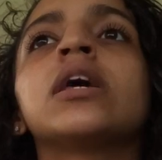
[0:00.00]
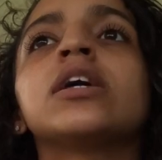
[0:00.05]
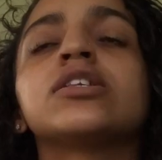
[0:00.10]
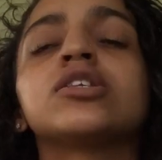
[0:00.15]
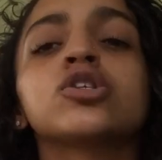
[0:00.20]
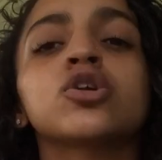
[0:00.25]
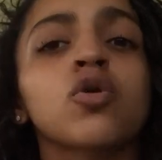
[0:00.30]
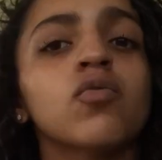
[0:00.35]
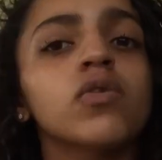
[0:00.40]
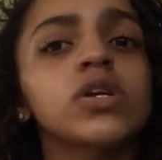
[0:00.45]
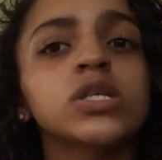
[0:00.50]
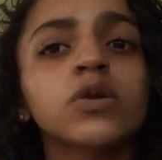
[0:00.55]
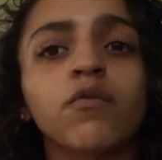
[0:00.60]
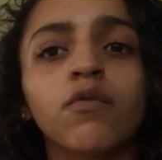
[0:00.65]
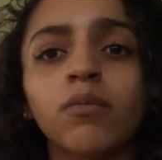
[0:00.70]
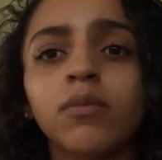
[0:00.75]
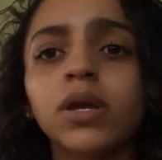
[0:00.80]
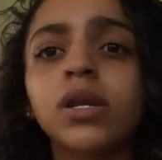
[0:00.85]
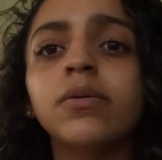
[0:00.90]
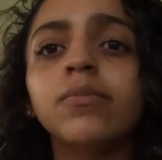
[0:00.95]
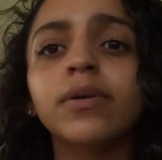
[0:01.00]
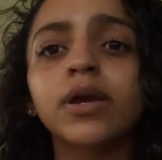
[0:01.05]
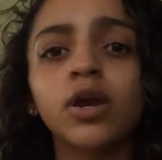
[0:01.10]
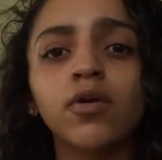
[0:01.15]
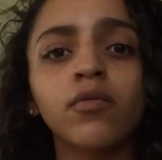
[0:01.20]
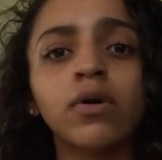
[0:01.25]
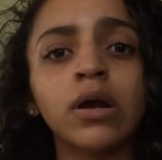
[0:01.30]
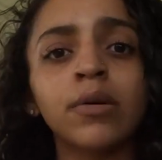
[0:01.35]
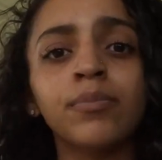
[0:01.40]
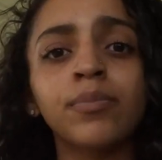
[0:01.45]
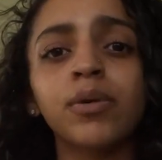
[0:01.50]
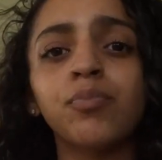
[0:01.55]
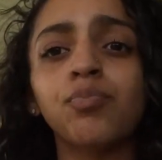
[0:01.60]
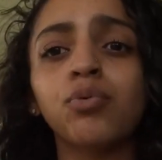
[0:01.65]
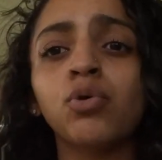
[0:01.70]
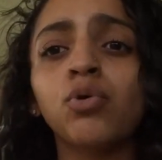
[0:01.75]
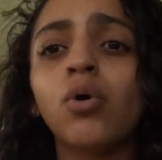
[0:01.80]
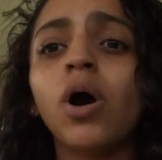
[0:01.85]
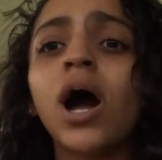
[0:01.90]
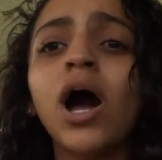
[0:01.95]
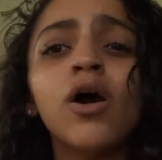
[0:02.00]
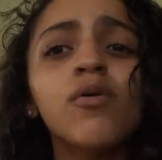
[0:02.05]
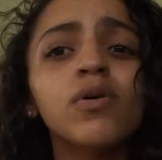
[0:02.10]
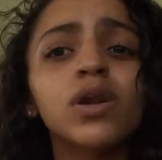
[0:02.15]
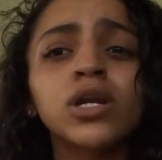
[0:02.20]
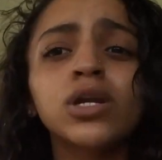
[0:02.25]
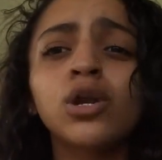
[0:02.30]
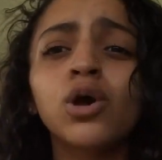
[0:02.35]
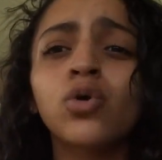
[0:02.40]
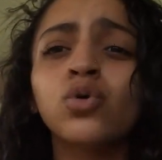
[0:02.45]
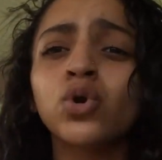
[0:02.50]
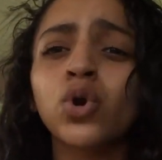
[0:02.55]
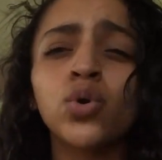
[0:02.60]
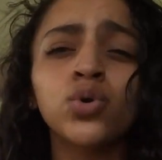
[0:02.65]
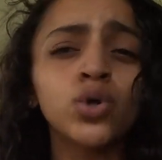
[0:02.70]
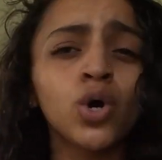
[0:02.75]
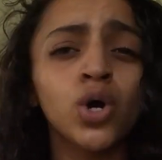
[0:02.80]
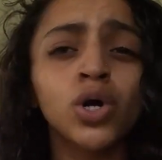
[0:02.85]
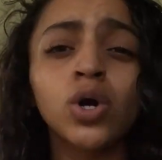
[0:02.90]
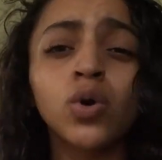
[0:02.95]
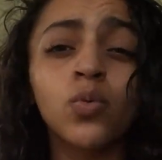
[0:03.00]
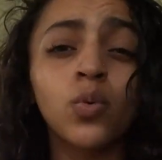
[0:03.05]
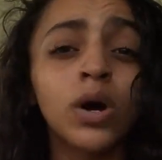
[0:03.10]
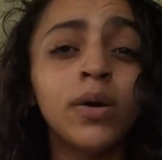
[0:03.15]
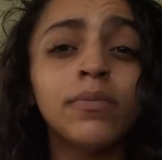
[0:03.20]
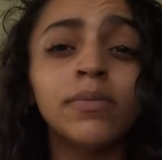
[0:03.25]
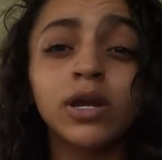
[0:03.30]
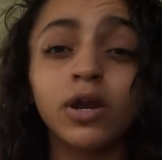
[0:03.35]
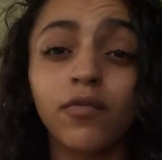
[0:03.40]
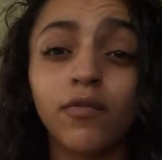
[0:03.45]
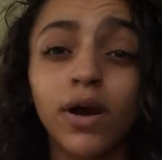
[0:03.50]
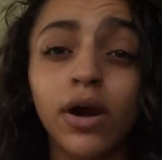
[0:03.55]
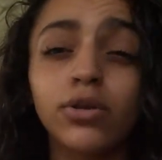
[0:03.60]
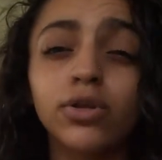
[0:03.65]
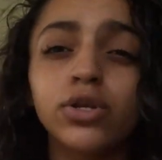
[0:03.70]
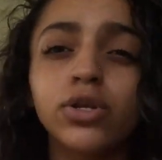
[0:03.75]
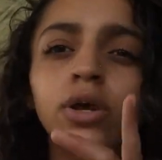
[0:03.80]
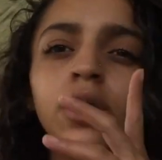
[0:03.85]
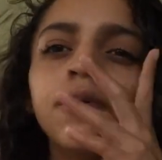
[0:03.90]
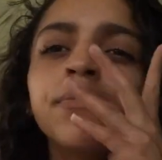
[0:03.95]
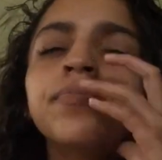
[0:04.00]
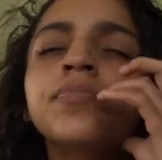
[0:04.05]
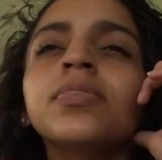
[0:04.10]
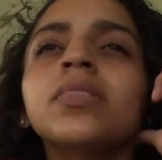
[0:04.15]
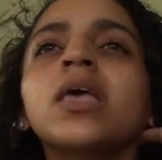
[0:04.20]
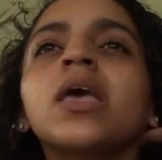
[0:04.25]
It's no reason for me to be around people who I already know no longer want me around, you know?